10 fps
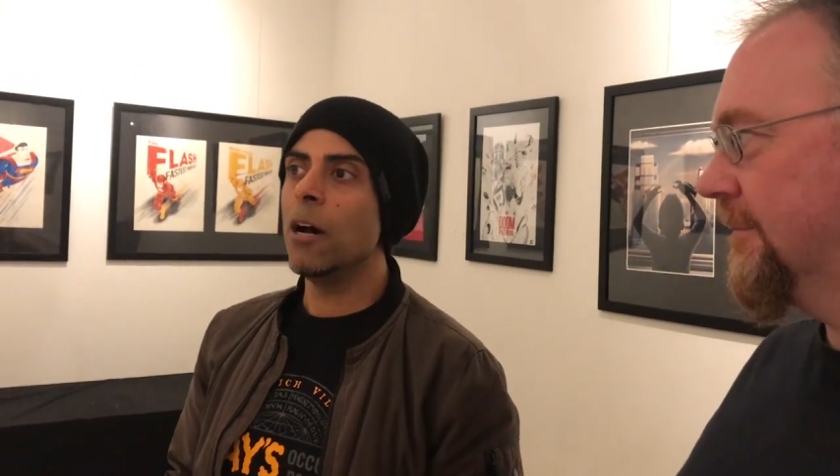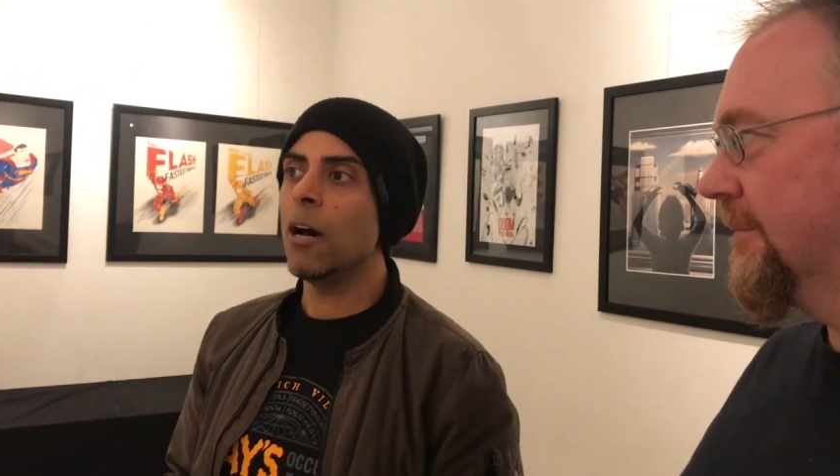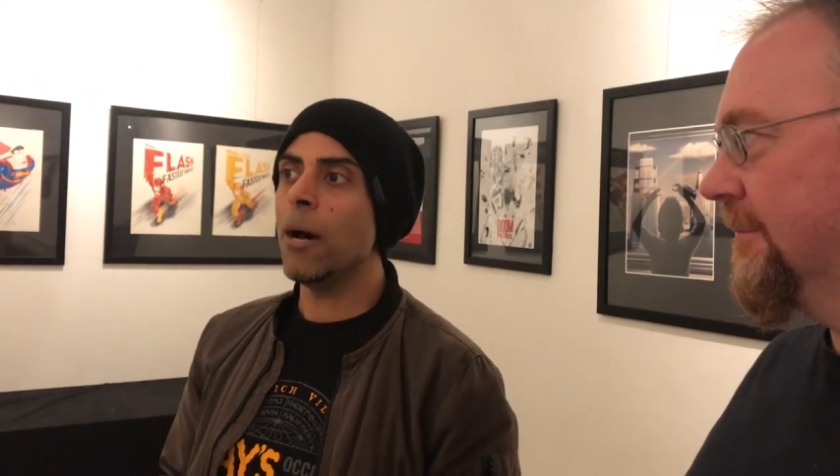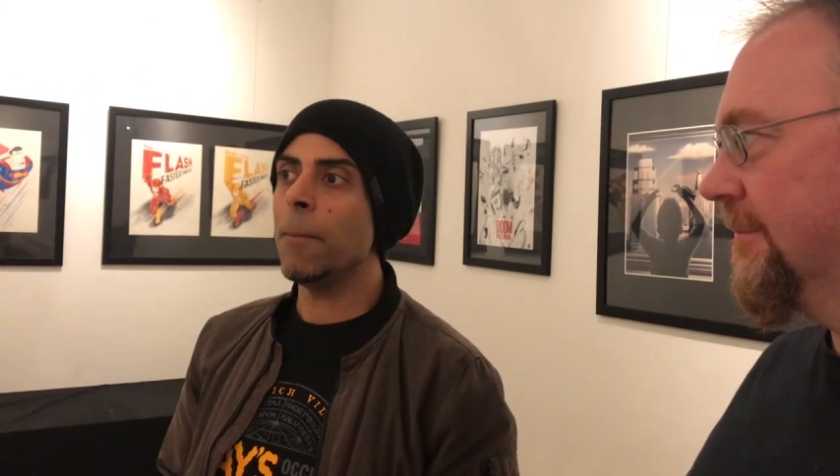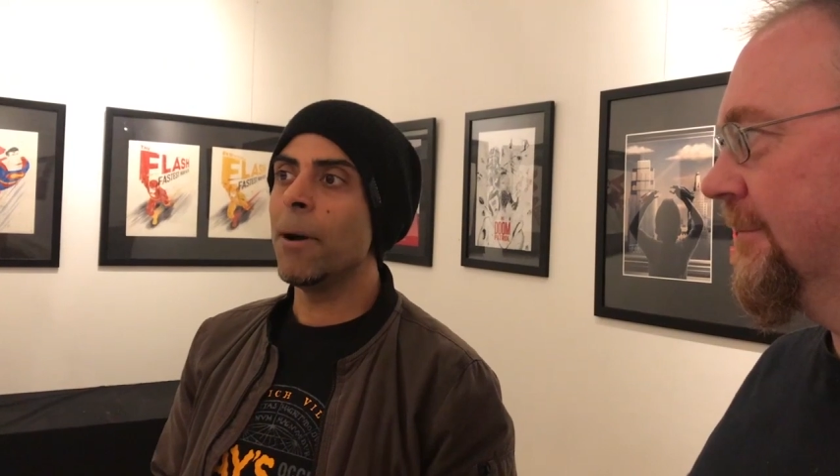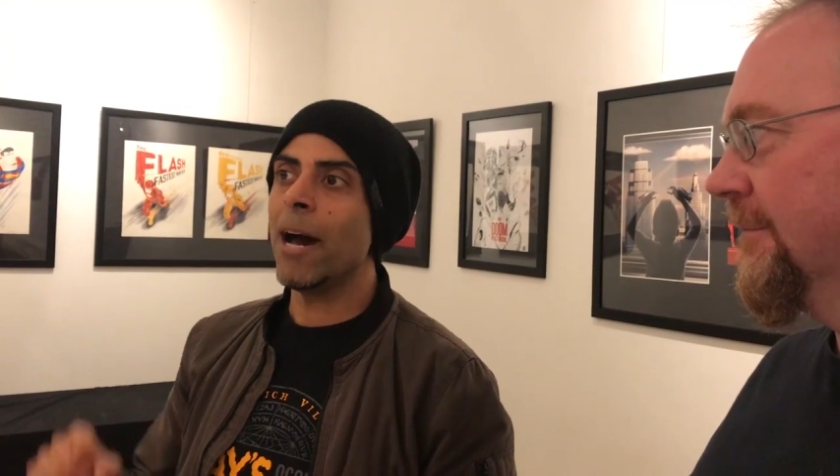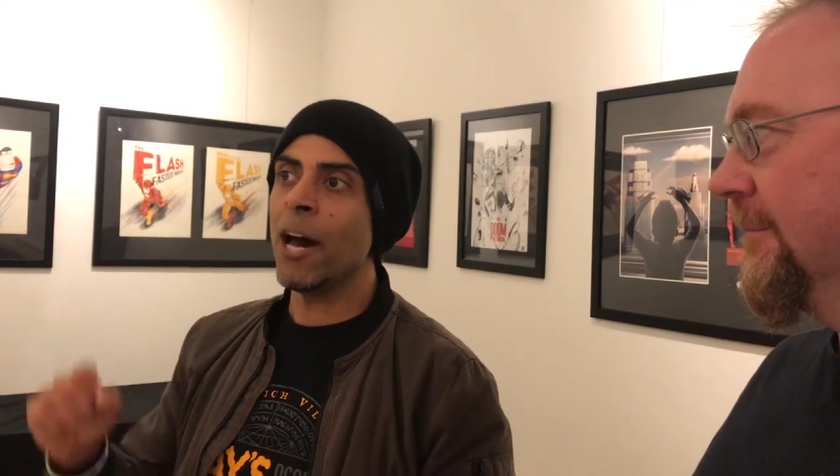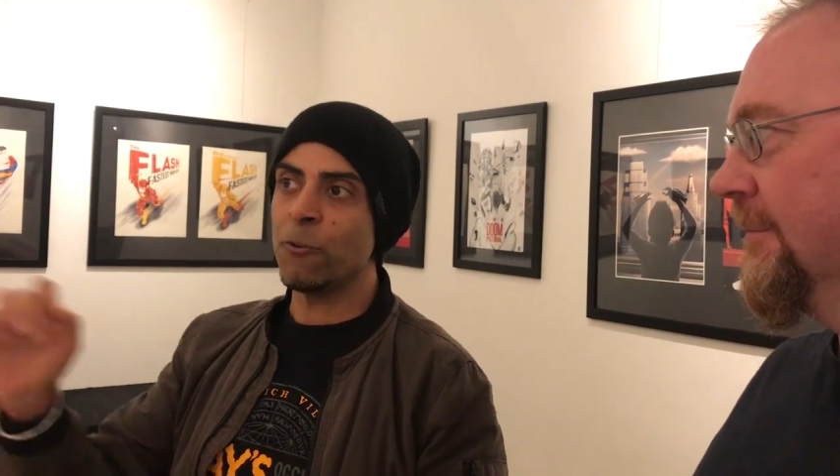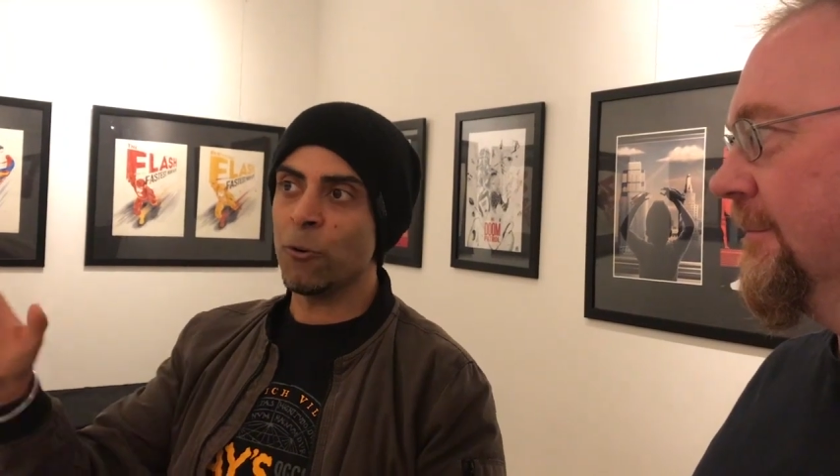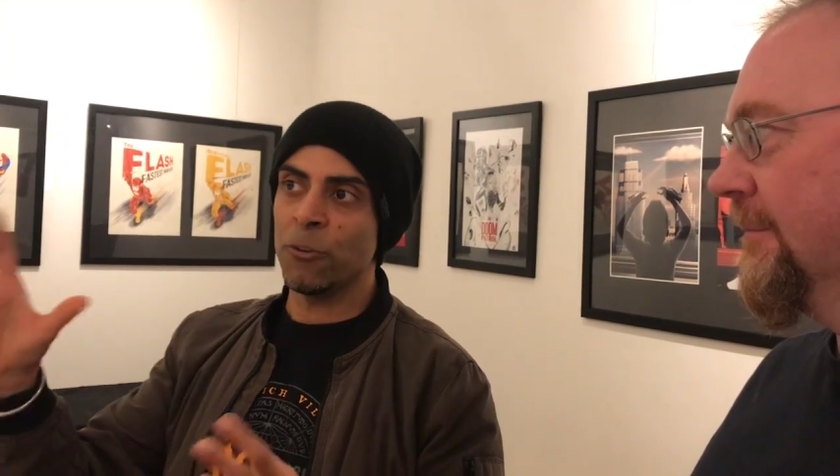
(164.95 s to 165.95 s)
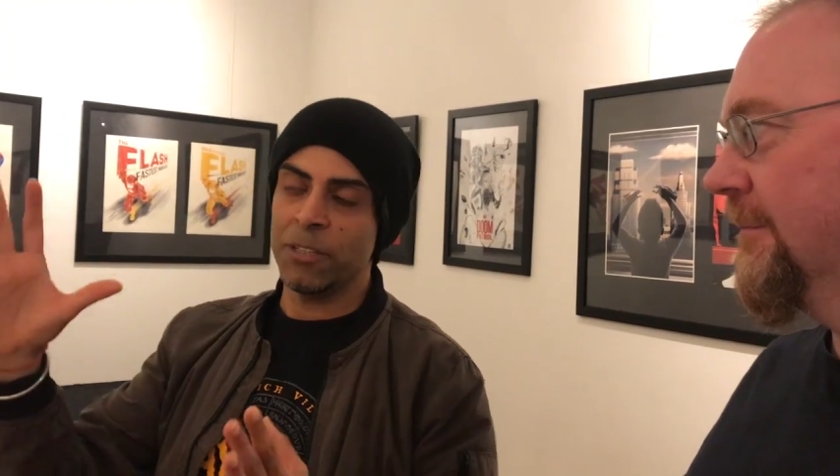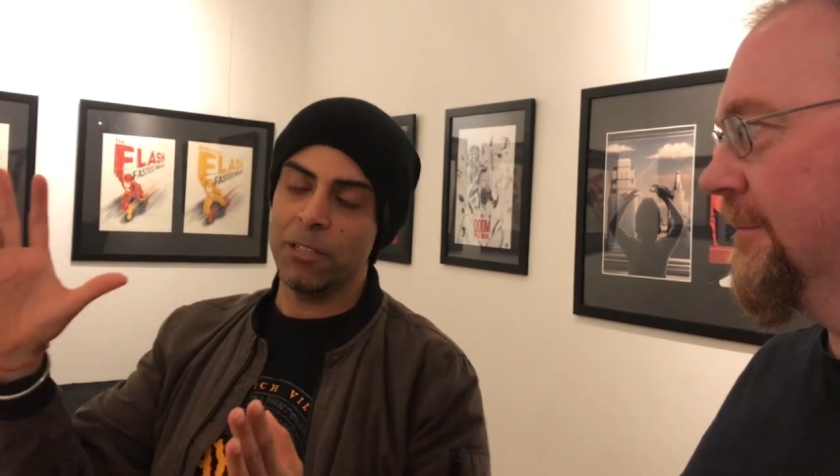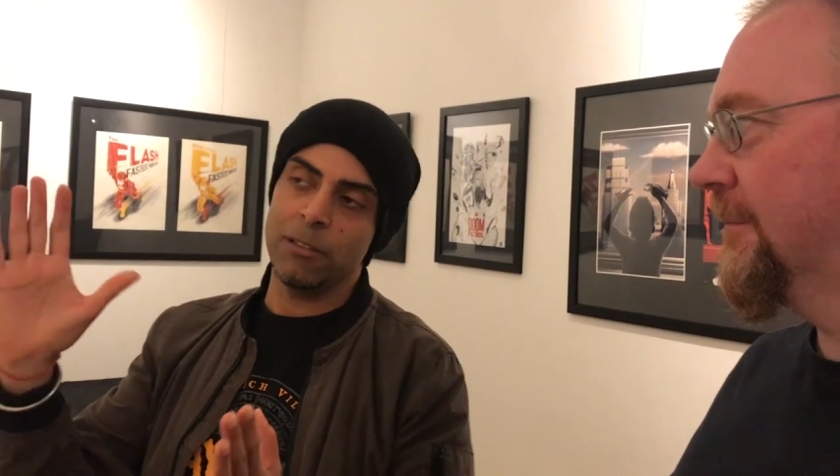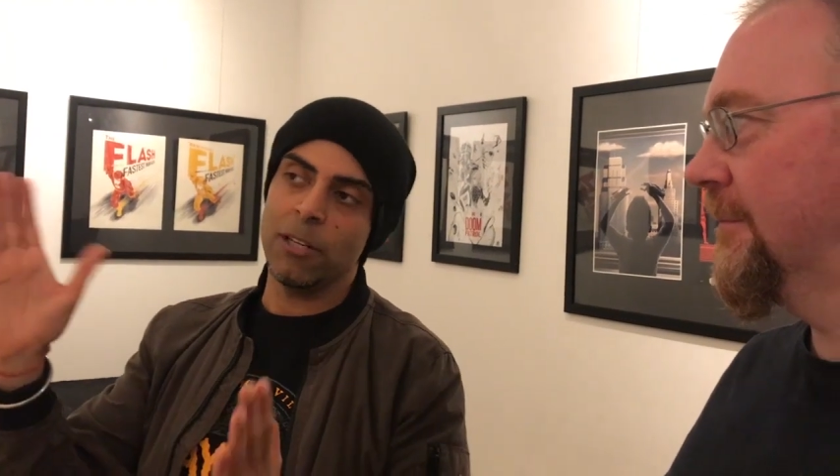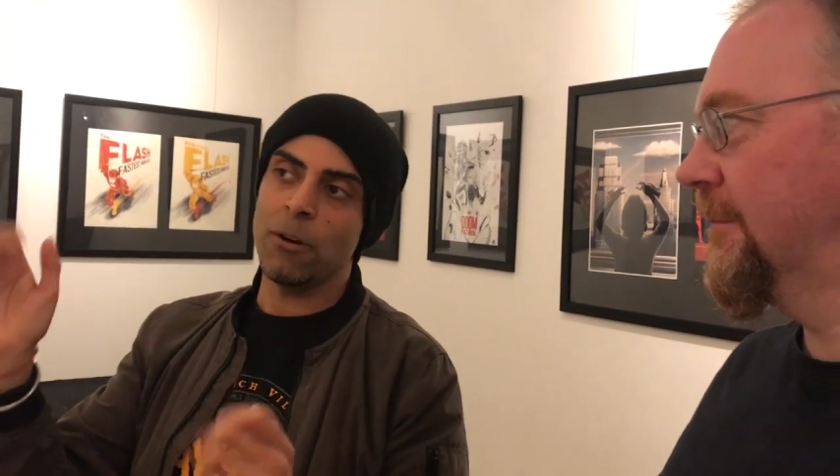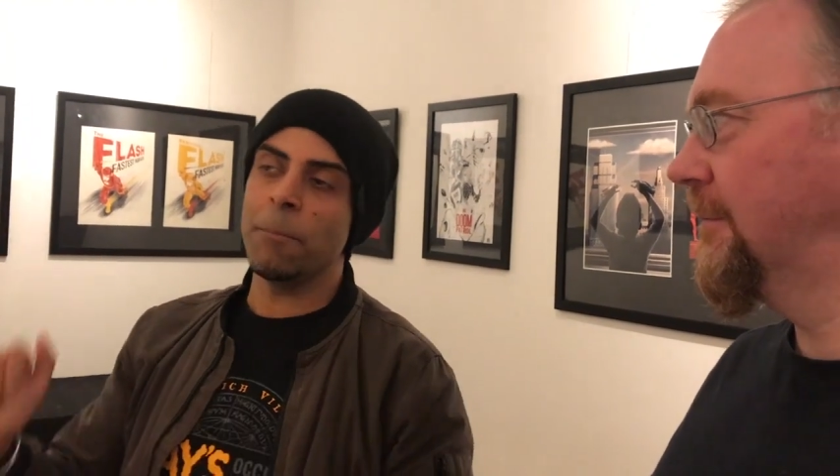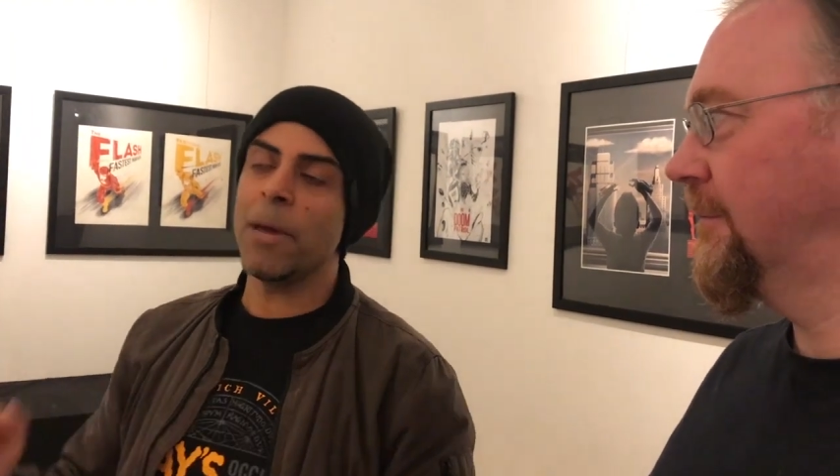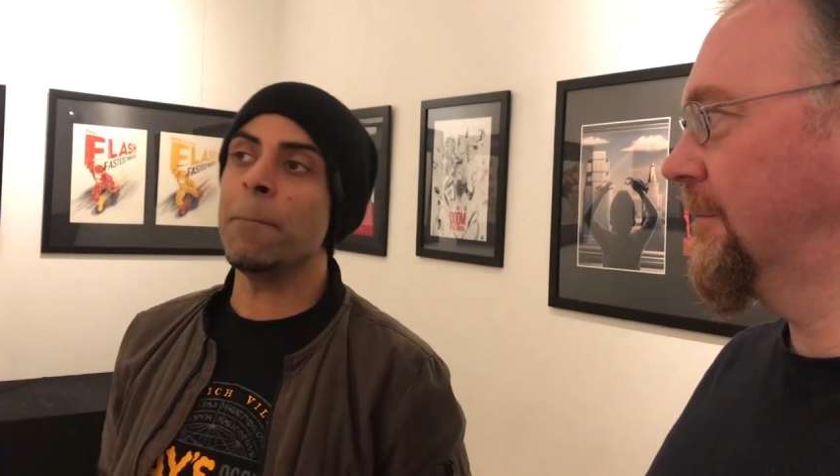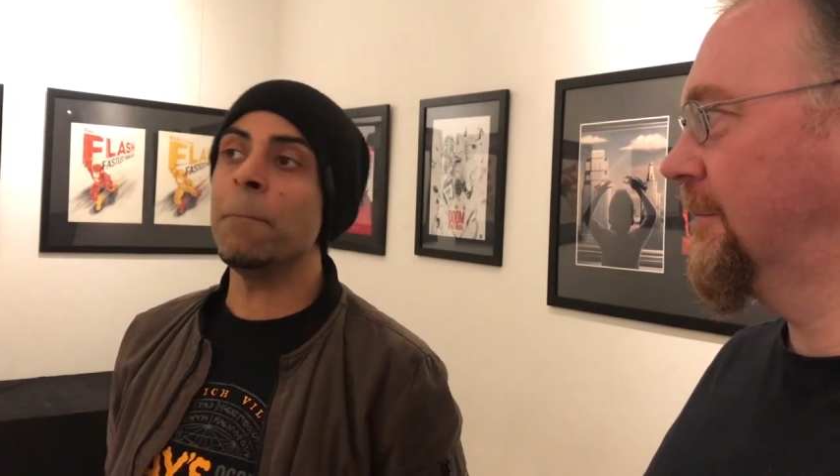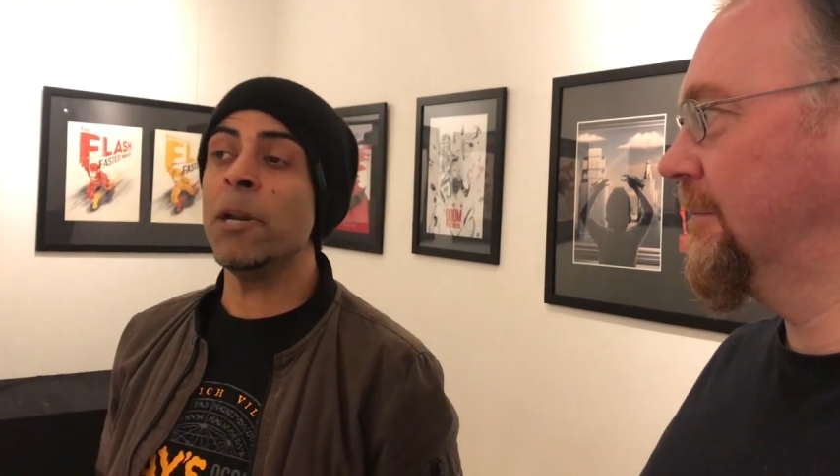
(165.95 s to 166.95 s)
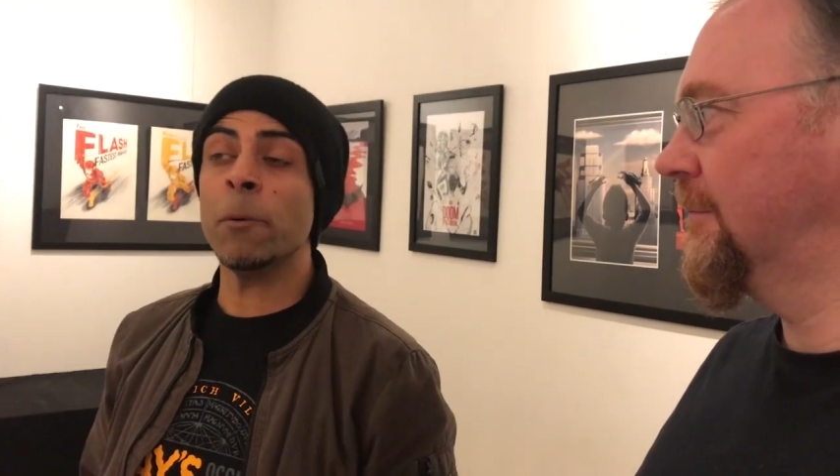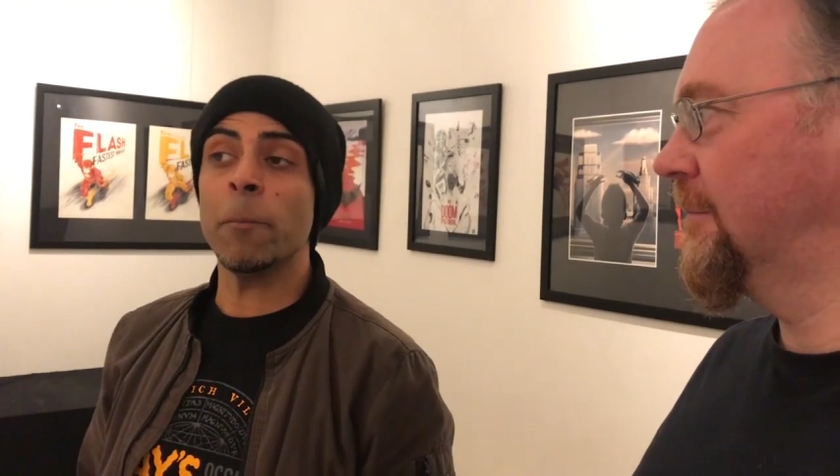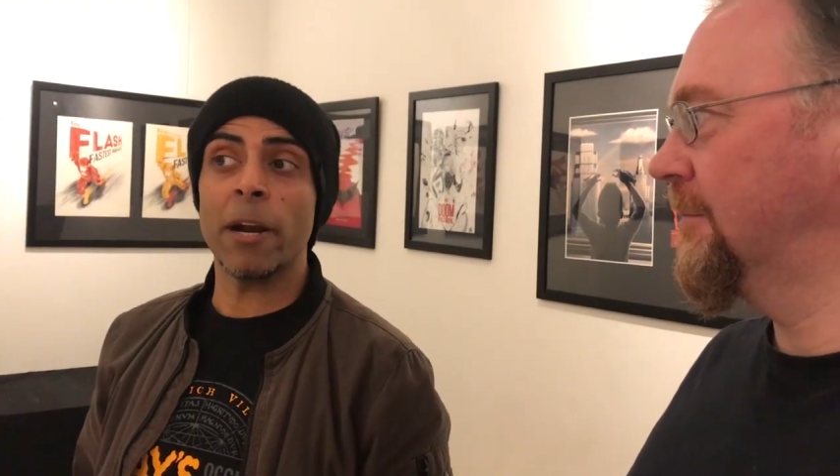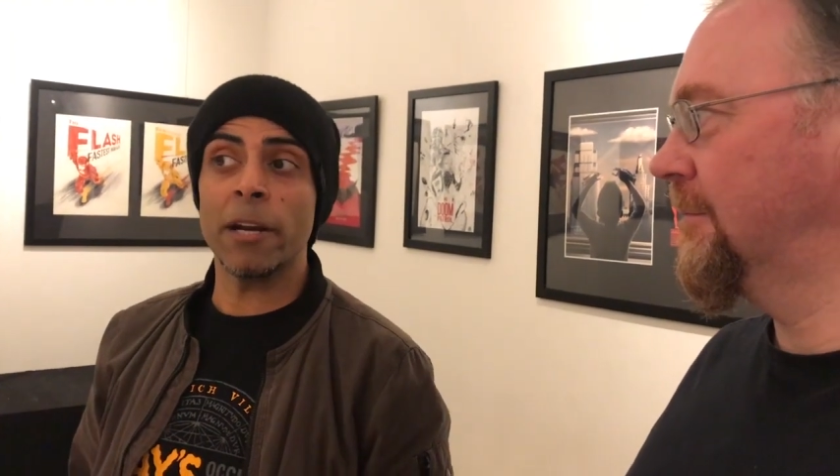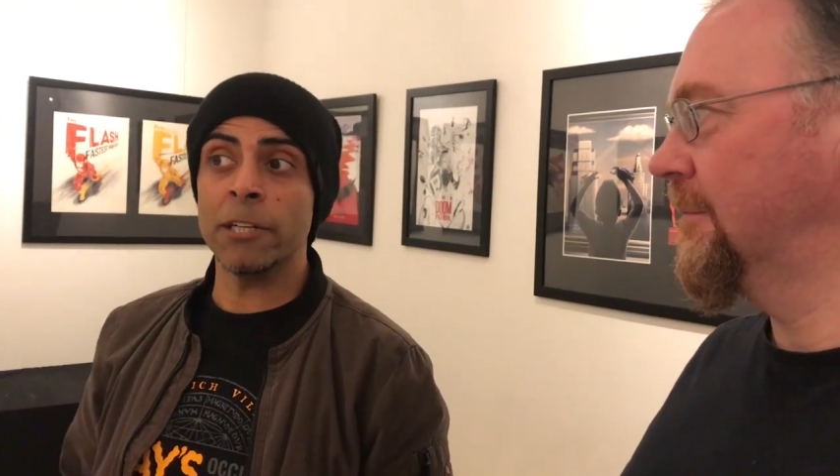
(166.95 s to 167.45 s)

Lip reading: and draw the bare minimum that I